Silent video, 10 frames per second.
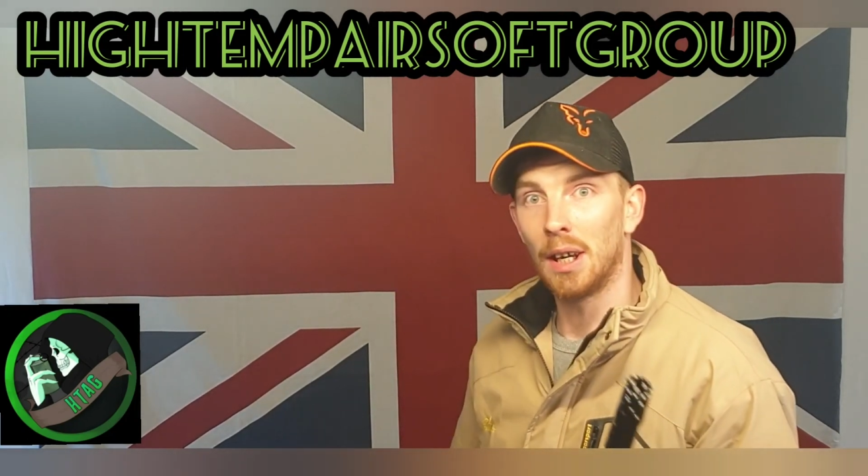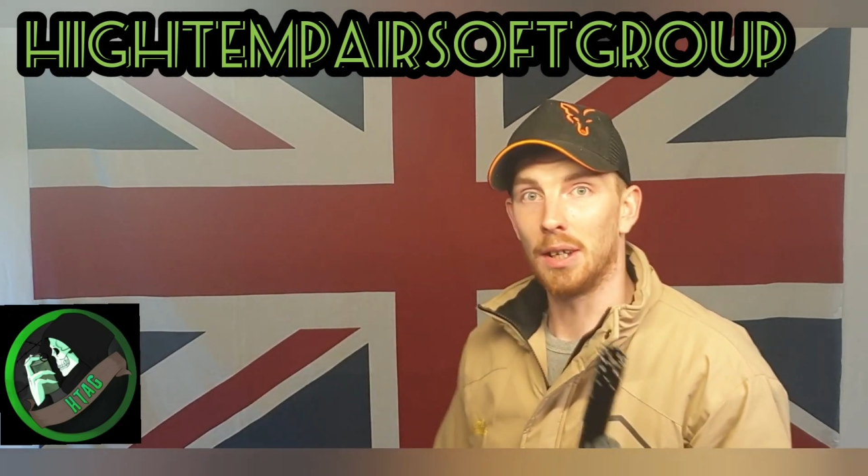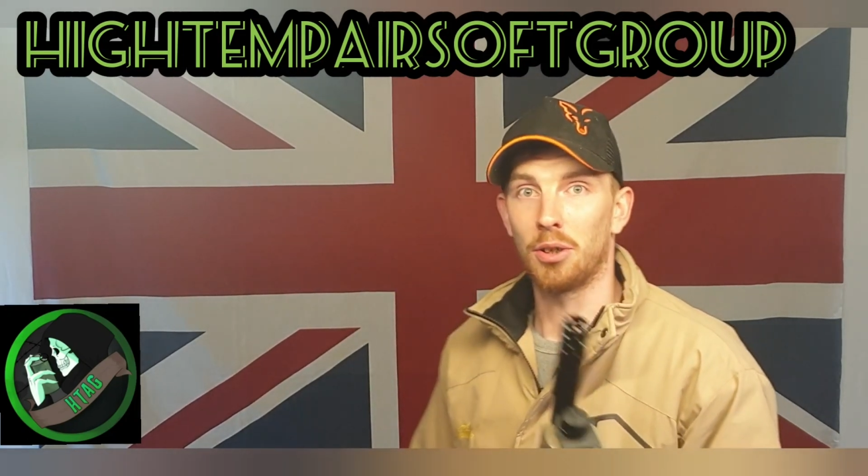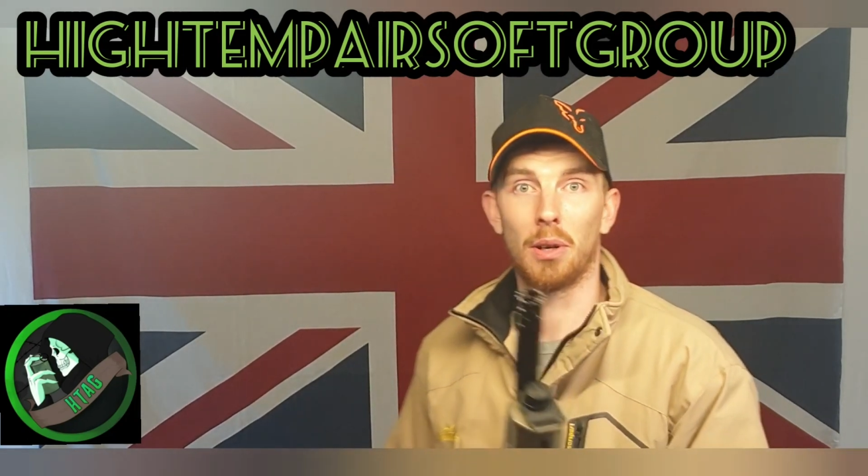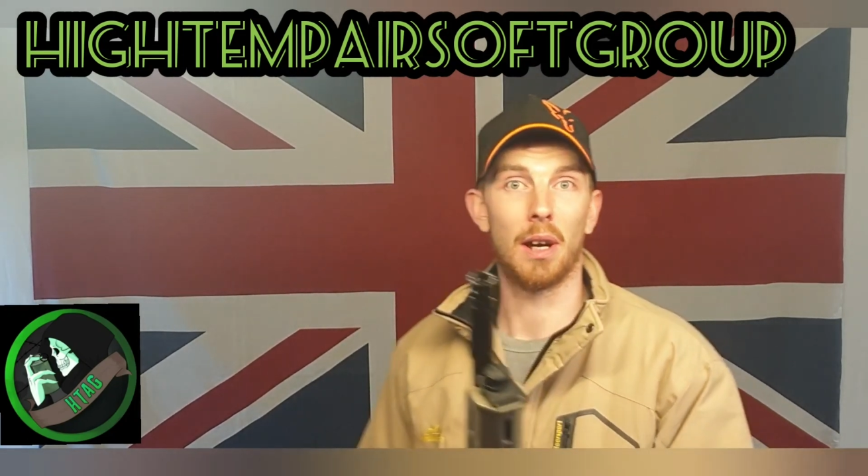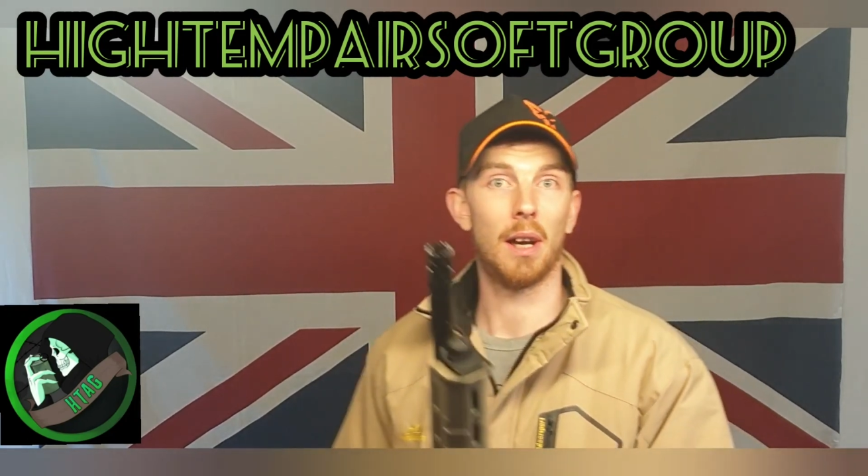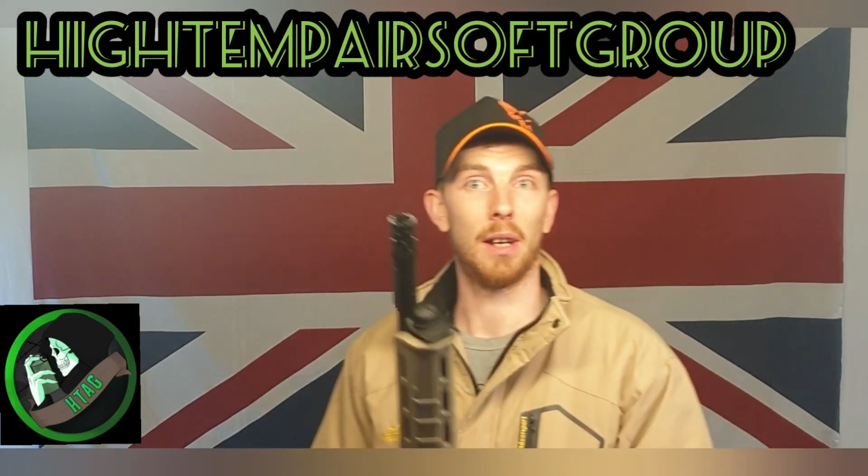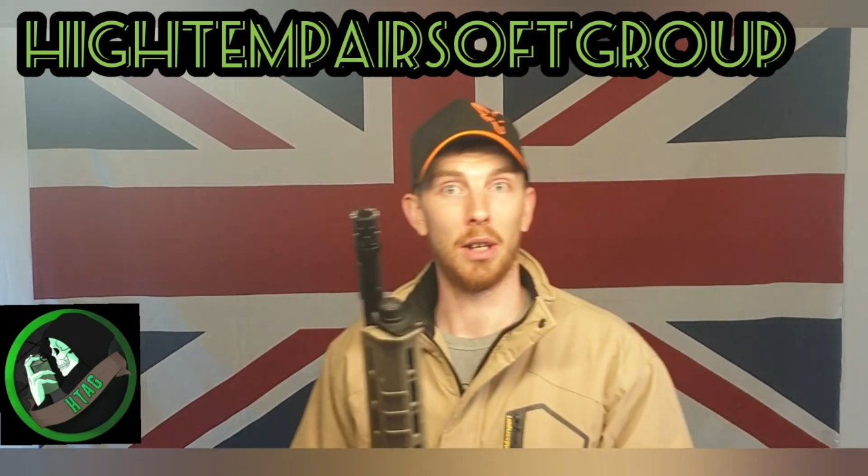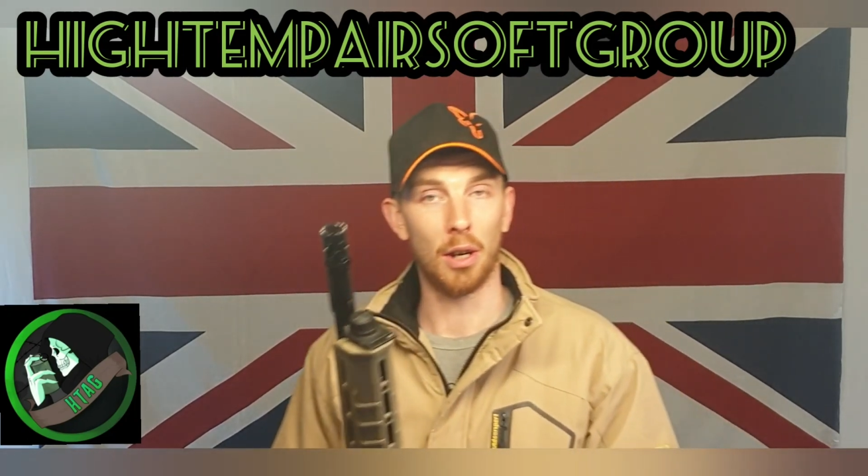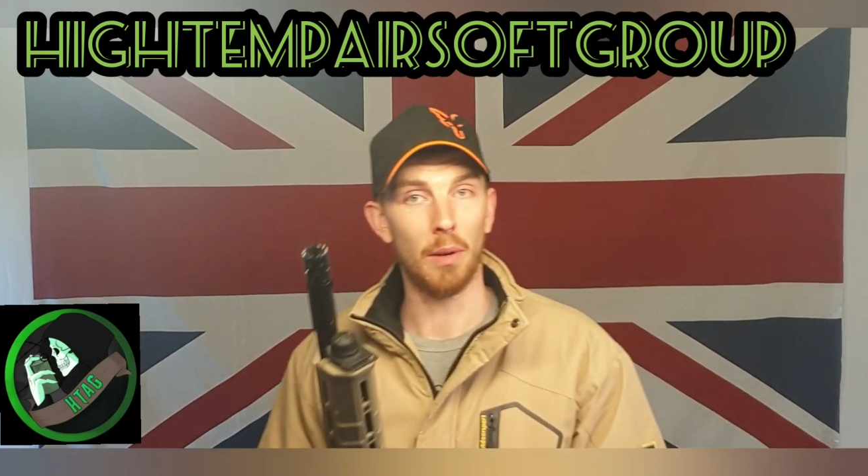So
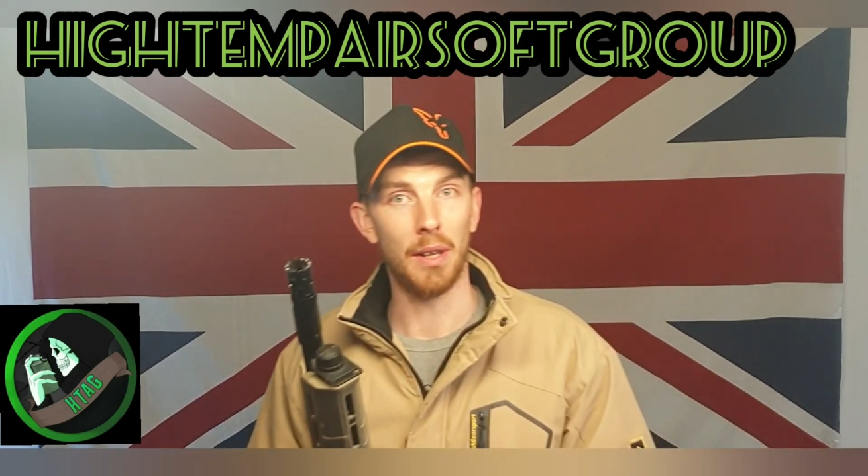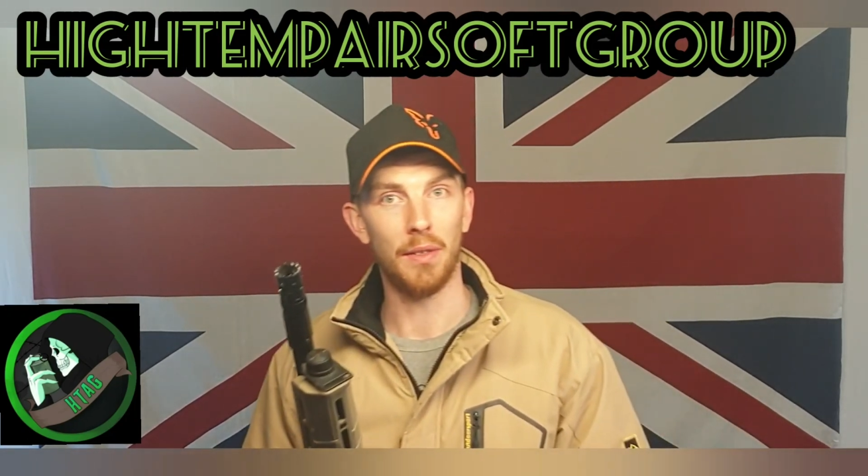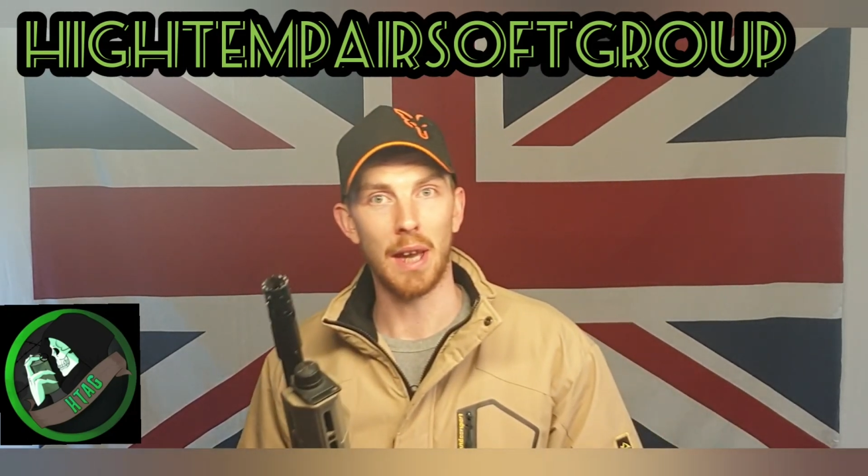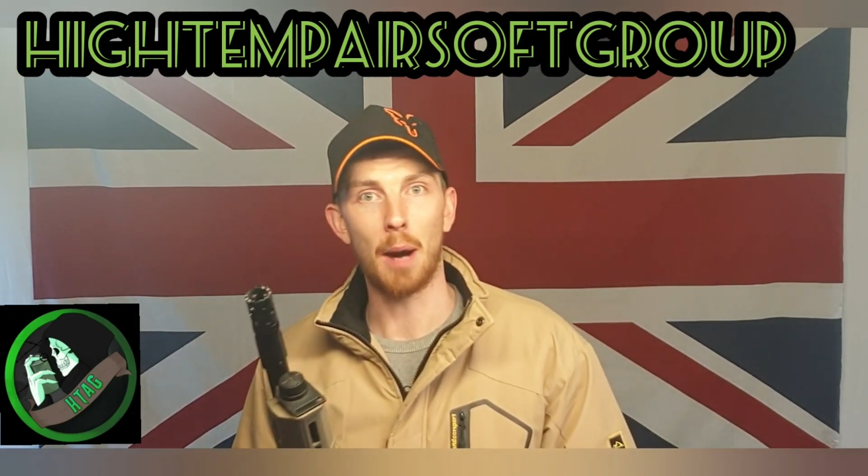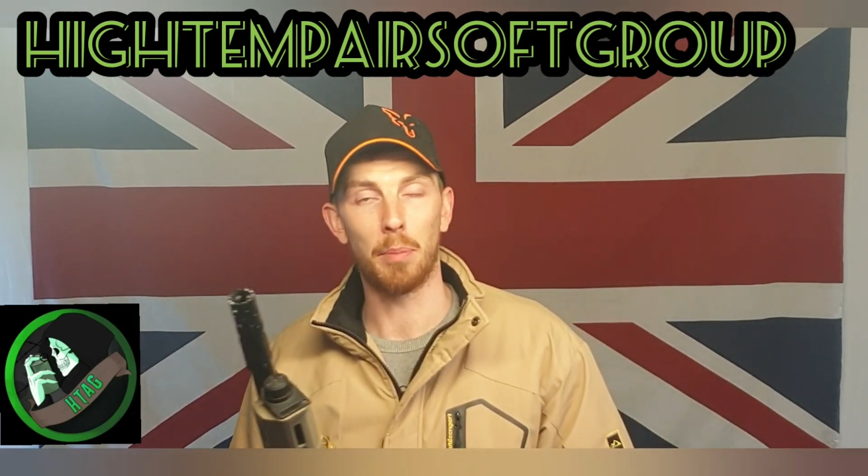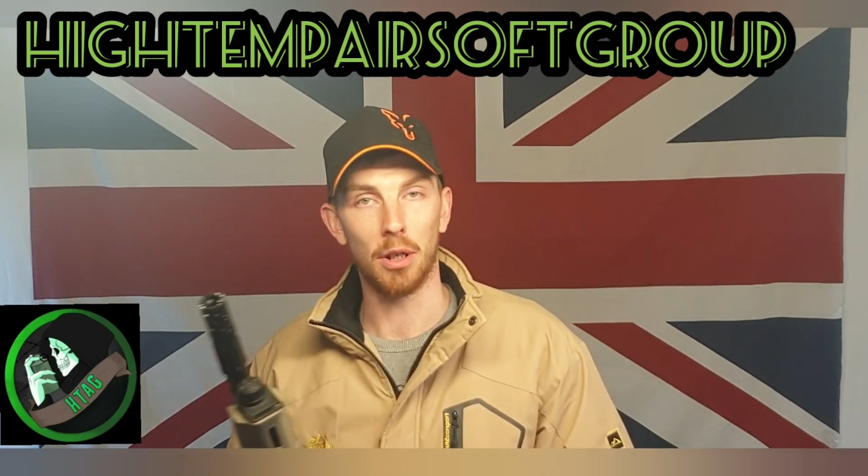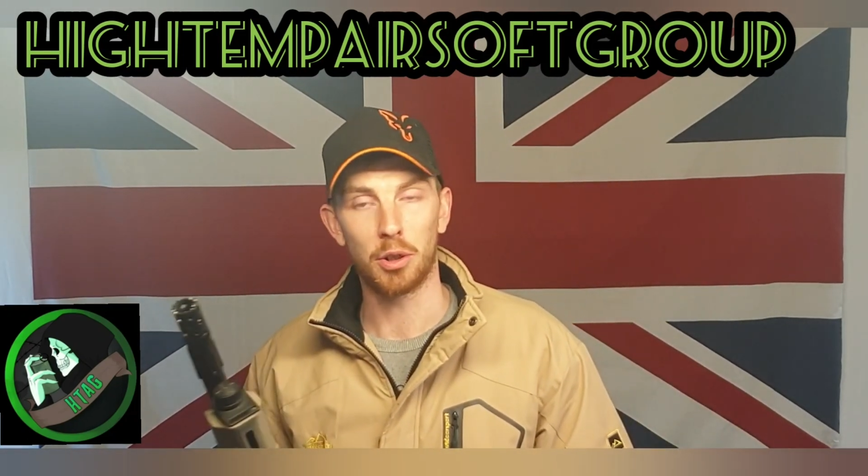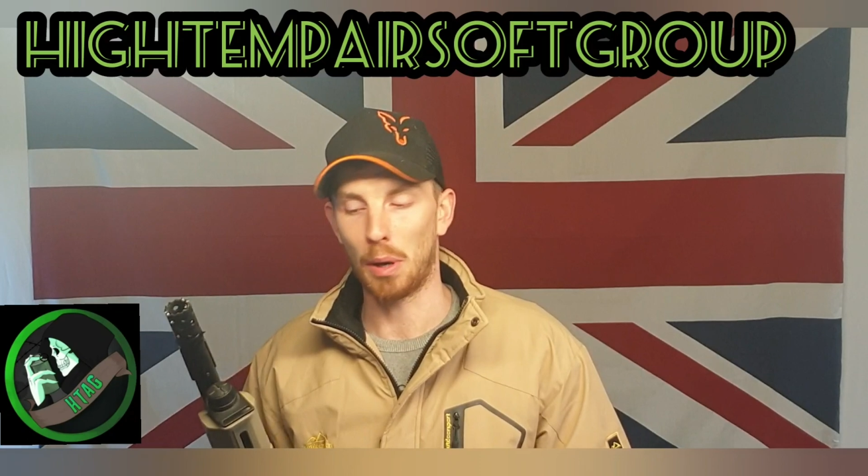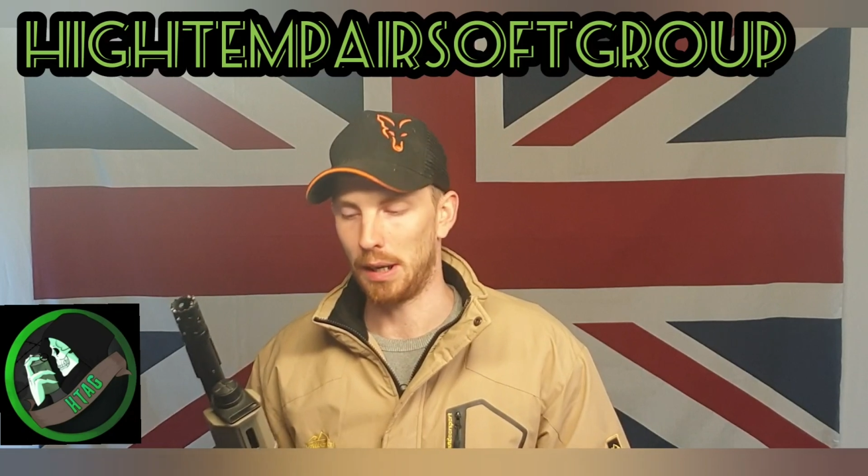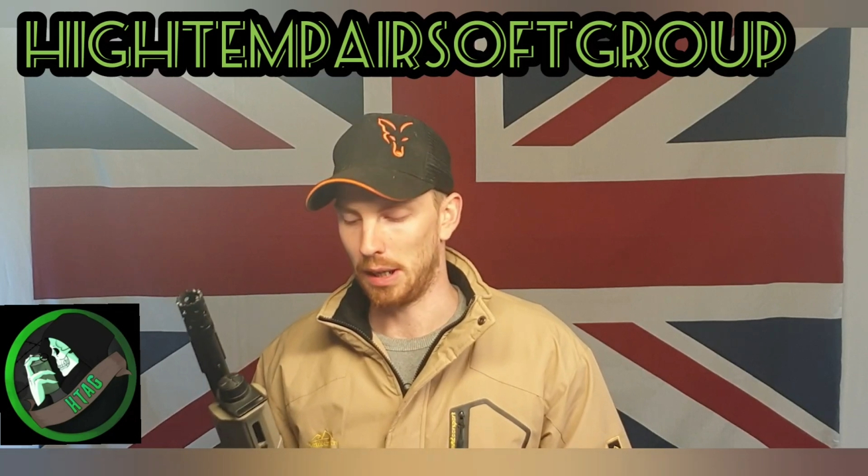you know, in the Apple at
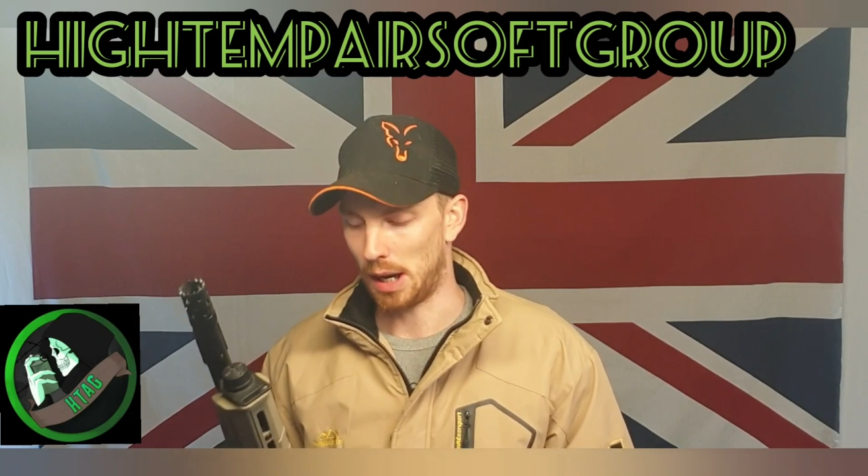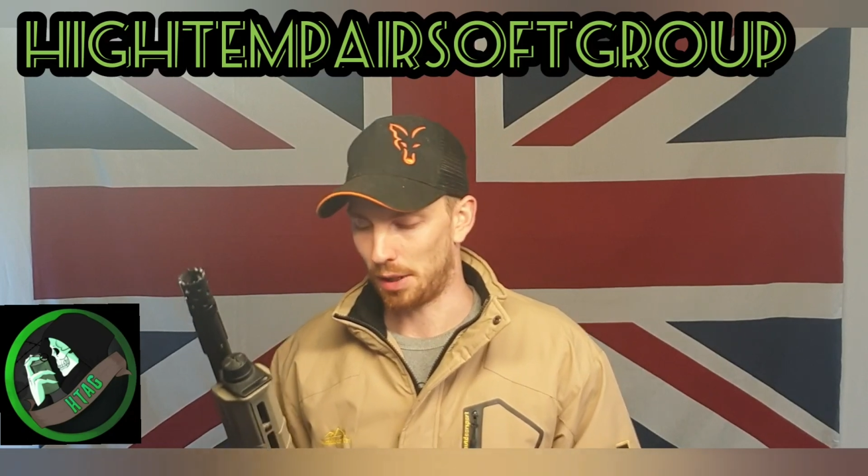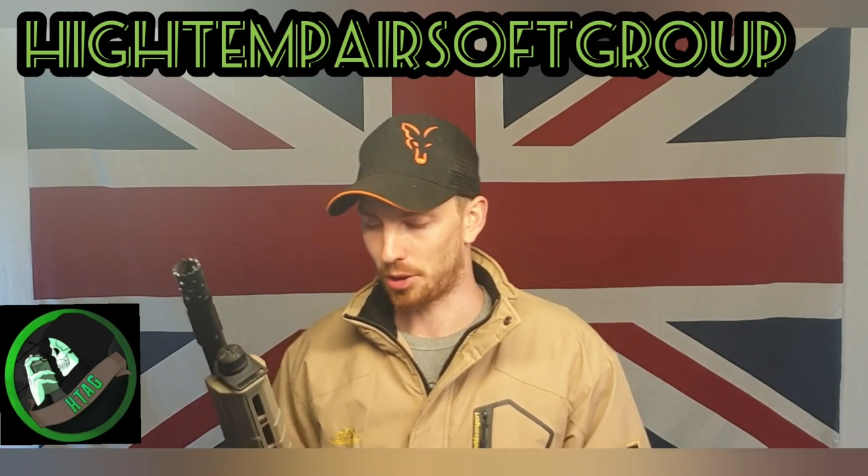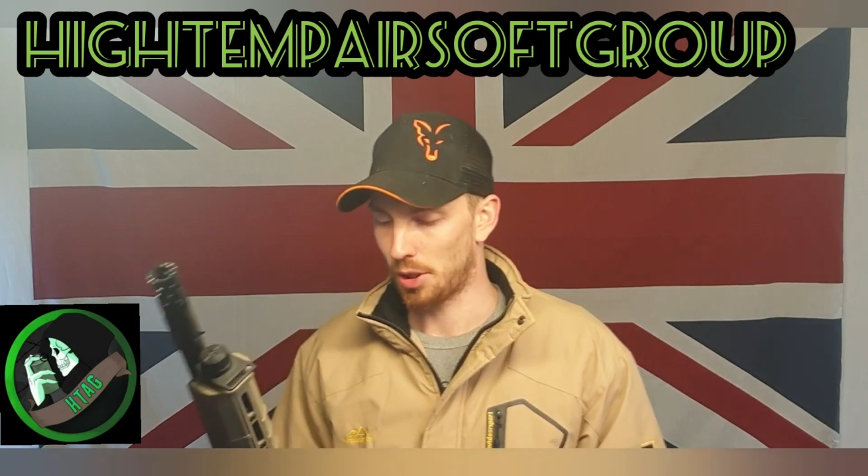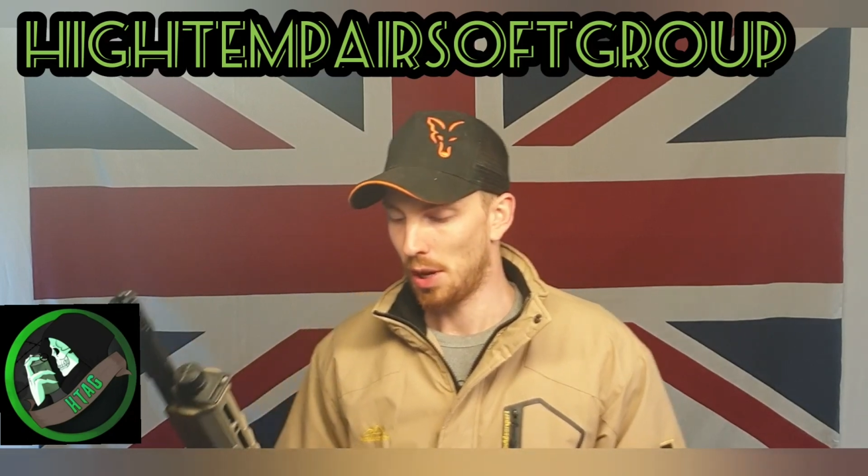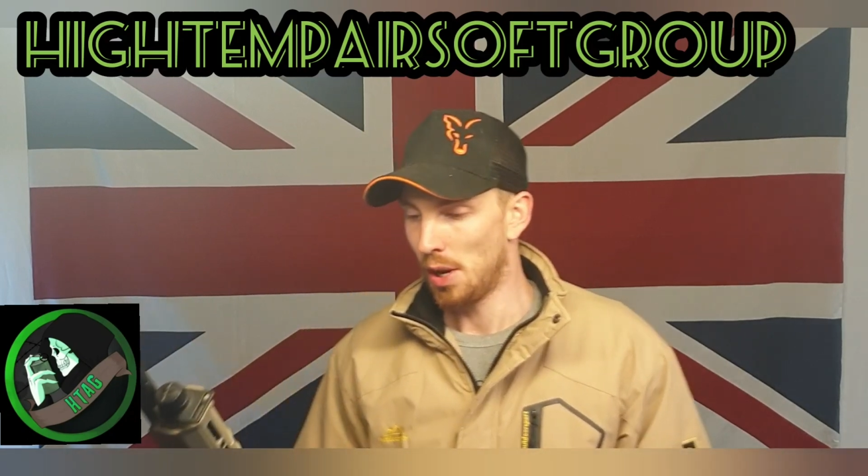20 yards.